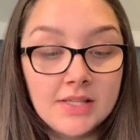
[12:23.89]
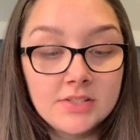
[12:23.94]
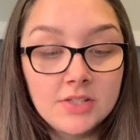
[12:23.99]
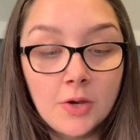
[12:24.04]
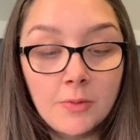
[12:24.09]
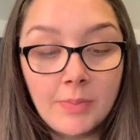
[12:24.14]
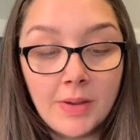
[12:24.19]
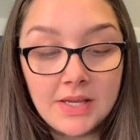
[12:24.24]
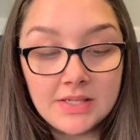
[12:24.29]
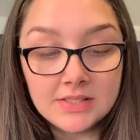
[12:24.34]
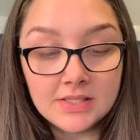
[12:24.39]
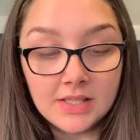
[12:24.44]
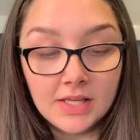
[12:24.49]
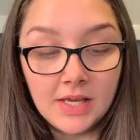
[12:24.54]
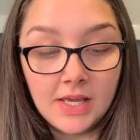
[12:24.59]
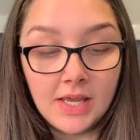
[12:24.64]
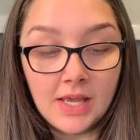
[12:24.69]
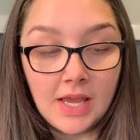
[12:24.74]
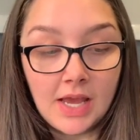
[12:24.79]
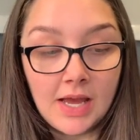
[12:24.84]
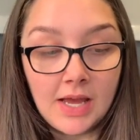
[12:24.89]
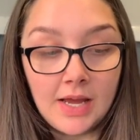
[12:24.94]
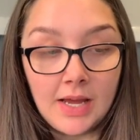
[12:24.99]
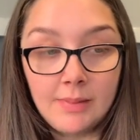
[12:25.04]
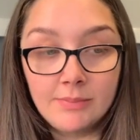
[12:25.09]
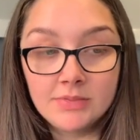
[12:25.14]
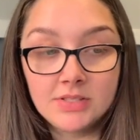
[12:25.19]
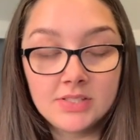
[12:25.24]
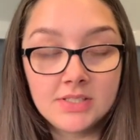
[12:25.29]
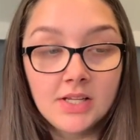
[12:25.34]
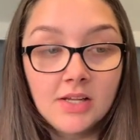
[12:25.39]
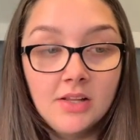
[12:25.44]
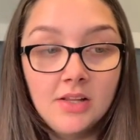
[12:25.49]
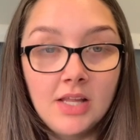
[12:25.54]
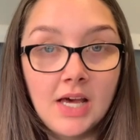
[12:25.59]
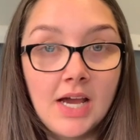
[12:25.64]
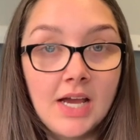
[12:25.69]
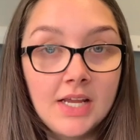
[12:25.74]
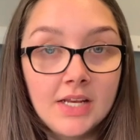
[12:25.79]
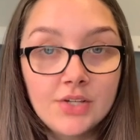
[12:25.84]
So basically, I'm still
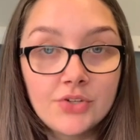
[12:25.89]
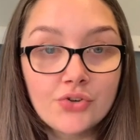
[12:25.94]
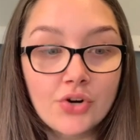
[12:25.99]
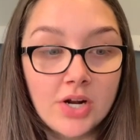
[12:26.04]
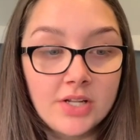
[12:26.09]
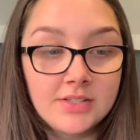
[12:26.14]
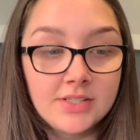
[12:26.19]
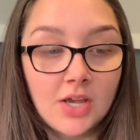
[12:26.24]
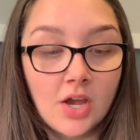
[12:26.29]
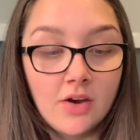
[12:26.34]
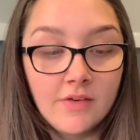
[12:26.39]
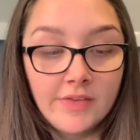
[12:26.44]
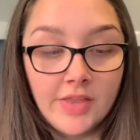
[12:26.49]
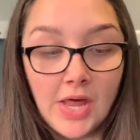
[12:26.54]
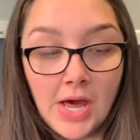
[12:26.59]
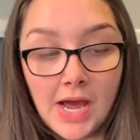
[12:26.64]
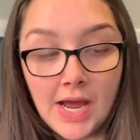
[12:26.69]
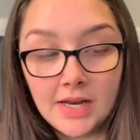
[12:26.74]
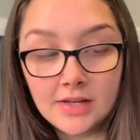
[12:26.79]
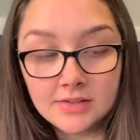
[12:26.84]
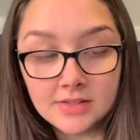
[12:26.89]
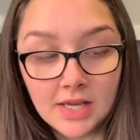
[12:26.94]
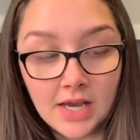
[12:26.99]
like trying to get over that,